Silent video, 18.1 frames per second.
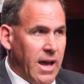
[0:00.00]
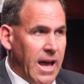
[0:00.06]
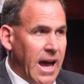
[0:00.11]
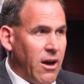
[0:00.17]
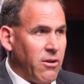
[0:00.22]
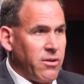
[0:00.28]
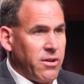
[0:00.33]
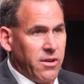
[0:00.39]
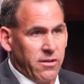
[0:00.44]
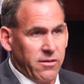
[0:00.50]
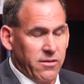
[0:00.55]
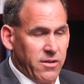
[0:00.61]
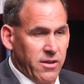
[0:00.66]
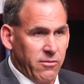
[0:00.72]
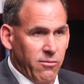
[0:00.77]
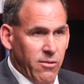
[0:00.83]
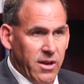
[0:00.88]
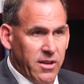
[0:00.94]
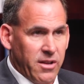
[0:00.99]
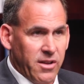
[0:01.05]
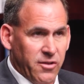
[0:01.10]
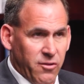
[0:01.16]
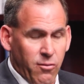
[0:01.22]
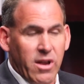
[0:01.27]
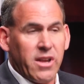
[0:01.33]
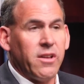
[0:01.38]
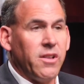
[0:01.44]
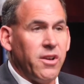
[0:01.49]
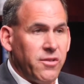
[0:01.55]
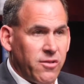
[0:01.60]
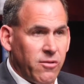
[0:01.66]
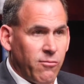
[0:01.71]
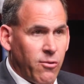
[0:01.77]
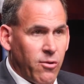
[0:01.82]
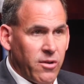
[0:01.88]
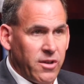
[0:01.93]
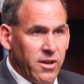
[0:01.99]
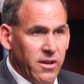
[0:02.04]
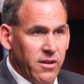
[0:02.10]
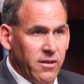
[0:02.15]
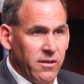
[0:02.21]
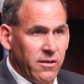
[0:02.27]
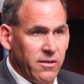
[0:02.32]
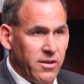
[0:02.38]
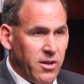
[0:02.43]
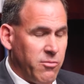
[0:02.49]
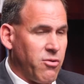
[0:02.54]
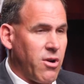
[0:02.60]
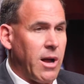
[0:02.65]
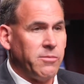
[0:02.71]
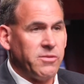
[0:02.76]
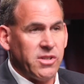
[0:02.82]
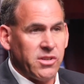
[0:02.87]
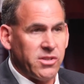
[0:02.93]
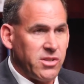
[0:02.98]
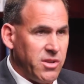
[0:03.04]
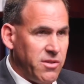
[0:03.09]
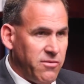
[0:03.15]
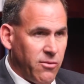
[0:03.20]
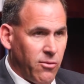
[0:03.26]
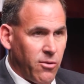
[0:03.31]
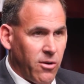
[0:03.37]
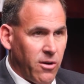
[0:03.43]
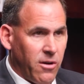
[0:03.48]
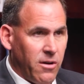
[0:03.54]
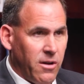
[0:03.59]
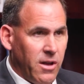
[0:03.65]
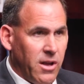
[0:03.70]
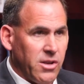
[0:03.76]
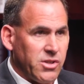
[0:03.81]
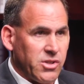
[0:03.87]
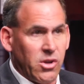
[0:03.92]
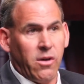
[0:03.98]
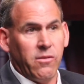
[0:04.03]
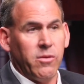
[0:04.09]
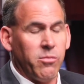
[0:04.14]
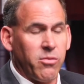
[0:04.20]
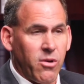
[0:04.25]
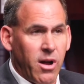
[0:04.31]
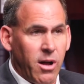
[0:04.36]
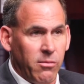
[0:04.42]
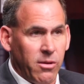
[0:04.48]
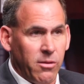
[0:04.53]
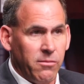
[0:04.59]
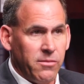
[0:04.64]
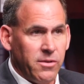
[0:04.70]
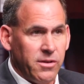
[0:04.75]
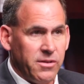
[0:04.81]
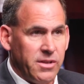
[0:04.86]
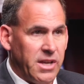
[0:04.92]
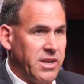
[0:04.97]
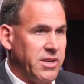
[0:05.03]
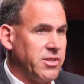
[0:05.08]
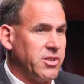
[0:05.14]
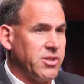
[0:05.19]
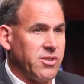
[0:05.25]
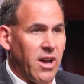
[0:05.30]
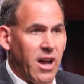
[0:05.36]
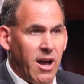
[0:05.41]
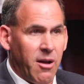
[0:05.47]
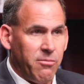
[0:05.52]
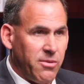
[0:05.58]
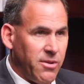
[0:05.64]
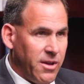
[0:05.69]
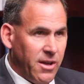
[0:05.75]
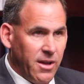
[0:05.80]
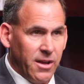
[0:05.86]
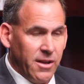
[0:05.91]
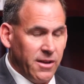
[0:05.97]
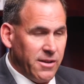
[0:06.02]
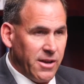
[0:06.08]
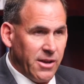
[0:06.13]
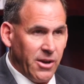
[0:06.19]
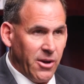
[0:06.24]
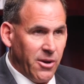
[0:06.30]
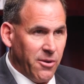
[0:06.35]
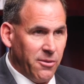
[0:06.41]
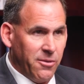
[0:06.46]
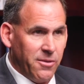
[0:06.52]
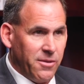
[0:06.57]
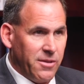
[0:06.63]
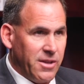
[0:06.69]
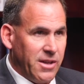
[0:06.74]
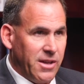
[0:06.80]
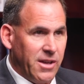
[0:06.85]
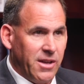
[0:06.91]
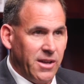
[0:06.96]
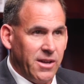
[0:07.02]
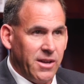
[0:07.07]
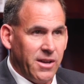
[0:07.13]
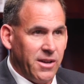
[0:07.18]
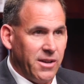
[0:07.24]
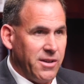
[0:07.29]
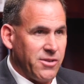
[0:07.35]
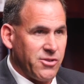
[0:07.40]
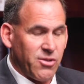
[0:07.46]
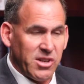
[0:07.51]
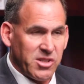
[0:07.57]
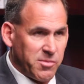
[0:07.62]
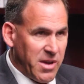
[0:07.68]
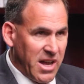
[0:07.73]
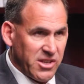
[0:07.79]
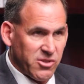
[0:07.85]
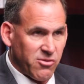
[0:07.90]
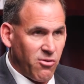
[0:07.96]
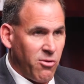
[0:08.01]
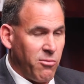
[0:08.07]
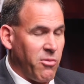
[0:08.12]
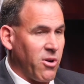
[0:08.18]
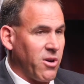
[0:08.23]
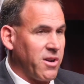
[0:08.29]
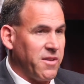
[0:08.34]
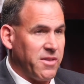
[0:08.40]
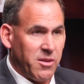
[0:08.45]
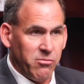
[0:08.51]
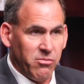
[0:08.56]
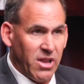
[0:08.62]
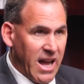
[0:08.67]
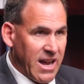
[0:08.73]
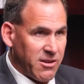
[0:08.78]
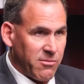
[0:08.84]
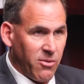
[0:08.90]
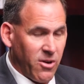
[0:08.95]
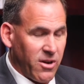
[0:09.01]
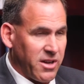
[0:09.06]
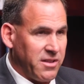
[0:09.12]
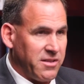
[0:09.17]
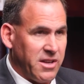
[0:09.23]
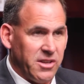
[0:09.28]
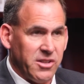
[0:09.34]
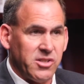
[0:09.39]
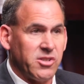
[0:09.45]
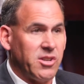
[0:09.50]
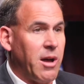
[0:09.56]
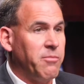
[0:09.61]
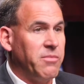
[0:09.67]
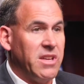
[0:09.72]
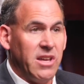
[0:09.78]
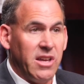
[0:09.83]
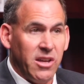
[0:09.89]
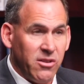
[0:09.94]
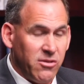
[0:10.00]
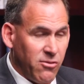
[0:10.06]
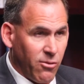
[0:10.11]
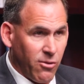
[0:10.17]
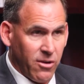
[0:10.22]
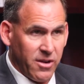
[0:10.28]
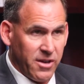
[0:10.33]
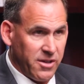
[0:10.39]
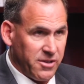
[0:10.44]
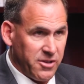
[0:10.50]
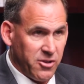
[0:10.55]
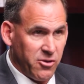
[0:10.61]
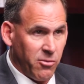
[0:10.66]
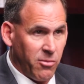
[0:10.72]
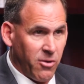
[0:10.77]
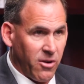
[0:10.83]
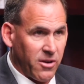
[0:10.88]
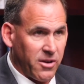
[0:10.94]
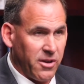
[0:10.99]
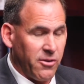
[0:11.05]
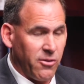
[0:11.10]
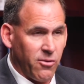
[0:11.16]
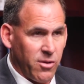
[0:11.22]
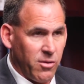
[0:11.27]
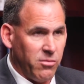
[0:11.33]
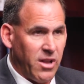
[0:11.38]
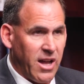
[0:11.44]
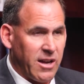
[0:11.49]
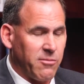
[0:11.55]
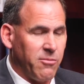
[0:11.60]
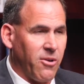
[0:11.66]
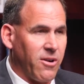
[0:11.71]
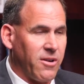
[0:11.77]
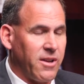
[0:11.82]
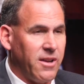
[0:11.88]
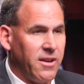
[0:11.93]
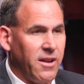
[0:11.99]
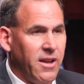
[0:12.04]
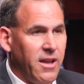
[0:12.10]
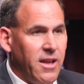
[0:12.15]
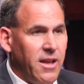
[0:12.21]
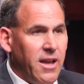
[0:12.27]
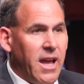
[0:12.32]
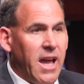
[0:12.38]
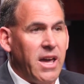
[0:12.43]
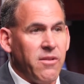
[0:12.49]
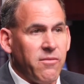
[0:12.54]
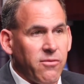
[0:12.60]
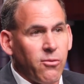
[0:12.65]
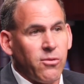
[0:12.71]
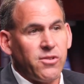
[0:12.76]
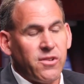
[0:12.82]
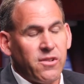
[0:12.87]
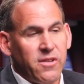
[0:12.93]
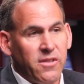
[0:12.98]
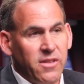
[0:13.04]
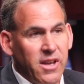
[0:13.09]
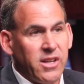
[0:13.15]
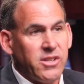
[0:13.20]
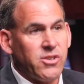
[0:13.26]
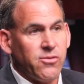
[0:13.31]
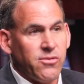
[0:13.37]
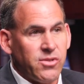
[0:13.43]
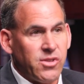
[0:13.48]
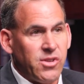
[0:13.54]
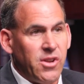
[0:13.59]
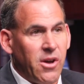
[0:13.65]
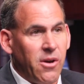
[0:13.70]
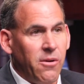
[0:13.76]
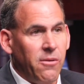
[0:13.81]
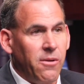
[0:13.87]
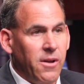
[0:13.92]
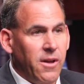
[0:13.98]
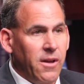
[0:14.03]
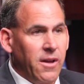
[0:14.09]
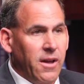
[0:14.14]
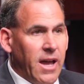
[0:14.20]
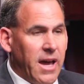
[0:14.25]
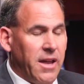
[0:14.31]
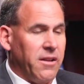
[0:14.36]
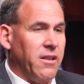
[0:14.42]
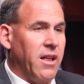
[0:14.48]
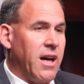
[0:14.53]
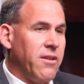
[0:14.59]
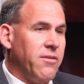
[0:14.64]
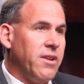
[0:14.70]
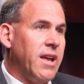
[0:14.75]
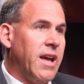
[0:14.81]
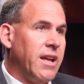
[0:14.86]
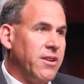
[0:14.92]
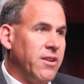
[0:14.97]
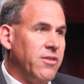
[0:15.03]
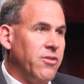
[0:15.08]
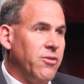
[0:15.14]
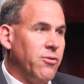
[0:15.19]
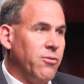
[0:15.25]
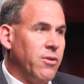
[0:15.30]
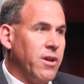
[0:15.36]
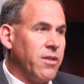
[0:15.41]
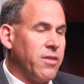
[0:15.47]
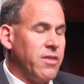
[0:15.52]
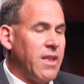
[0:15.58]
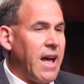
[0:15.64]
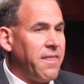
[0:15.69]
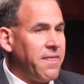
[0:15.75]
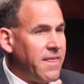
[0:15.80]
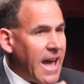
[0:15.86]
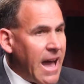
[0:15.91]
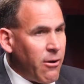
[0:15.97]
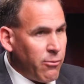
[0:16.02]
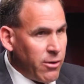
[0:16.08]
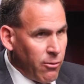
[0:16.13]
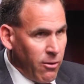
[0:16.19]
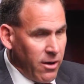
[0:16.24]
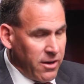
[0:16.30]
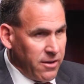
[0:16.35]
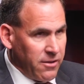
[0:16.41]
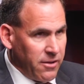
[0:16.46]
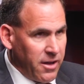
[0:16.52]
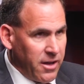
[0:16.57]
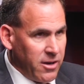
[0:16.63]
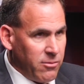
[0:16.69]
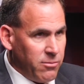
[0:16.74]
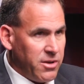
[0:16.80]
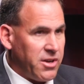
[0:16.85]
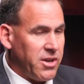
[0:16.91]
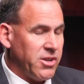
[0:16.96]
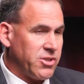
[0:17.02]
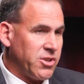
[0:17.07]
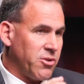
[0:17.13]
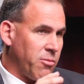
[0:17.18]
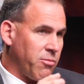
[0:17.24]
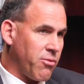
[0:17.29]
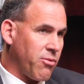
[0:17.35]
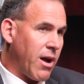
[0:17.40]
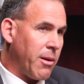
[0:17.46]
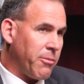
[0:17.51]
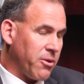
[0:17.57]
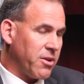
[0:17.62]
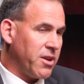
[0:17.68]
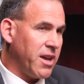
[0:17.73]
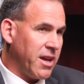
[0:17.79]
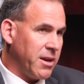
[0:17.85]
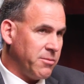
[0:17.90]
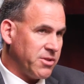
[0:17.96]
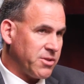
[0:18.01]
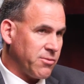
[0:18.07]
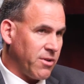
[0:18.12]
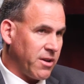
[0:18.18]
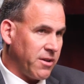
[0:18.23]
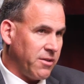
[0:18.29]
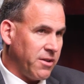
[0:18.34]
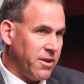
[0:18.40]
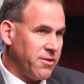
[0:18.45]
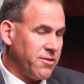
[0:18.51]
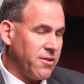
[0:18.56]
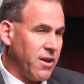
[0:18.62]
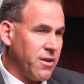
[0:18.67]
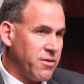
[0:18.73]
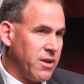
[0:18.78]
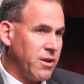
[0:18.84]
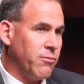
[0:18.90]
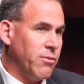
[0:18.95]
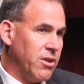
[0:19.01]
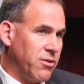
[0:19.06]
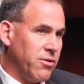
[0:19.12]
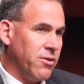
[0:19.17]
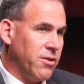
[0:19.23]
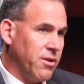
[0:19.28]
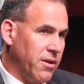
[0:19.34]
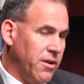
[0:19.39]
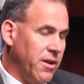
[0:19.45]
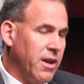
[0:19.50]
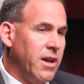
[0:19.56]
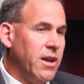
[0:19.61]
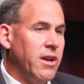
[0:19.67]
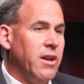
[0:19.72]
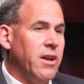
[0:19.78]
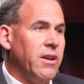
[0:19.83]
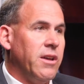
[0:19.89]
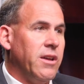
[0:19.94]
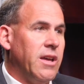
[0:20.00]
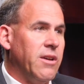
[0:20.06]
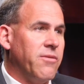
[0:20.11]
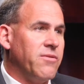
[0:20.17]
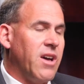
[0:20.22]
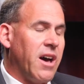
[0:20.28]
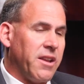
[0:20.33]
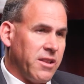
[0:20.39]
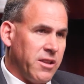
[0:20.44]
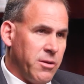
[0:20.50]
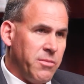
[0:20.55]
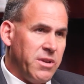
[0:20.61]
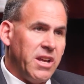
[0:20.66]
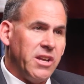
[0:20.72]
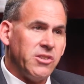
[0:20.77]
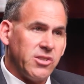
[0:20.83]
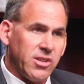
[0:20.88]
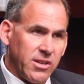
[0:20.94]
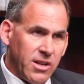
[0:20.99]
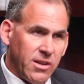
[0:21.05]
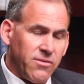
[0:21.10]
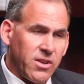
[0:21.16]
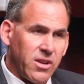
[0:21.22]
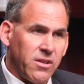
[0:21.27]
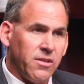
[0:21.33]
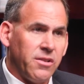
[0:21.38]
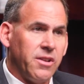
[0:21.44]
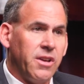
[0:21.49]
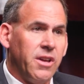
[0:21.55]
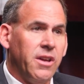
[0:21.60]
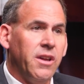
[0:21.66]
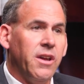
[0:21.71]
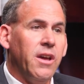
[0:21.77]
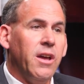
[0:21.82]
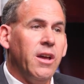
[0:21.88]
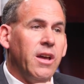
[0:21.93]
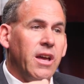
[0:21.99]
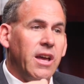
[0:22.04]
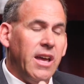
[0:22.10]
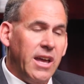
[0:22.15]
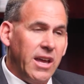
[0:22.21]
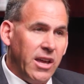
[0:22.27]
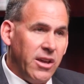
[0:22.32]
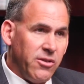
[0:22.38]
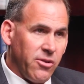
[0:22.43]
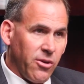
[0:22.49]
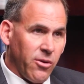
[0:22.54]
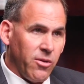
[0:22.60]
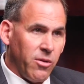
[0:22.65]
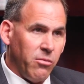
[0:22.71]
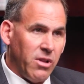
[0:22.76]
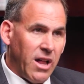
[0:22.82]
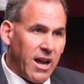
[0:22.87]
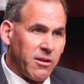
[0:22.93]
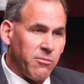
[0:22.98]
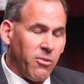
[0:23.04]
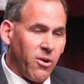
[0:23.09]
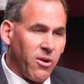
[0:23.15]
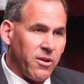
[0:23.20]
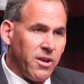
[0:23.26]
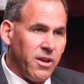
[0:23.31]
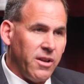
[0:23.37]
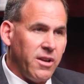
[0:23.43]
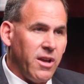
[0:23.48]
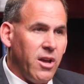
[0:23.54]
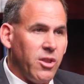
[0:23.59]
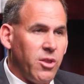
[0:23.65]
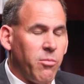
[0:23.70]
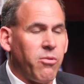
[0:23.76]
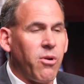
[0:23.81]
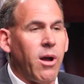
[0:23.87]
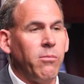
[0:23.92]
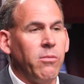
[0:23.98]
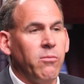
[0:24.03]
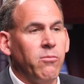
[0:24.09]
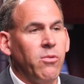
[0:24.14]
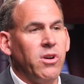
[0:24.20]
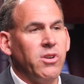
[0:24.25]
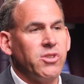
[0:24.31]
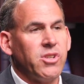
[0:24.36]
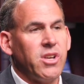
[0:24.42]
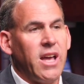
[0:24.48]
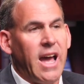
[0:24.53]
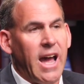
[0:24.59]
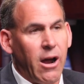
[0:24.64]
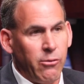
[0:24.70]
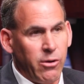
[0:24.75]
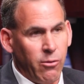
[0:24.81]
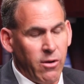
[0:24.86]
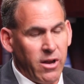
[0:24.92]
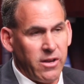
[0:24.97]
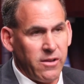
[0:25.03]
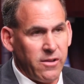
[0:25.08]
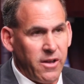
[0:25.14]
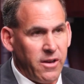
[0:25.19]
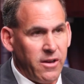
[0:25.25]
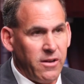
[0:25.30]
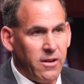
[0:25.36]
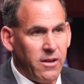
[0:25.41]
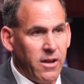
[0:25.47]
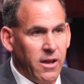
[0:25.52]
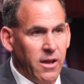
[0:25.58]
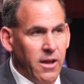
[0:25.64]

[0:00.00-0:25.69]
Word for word: how did re is regulation working? Did Prop sixty-four solve the problem? Did it stop, you know, the trespass grow market, the black market? Did it stop the indoor illegal market or the black market? And unfortunately, the answer is no. And a lot of it had to do with, not that we regulated, because under proper cannabis regulation, I think we could, if not eliminate, significantly hinder the black market. The problem was how we regulated.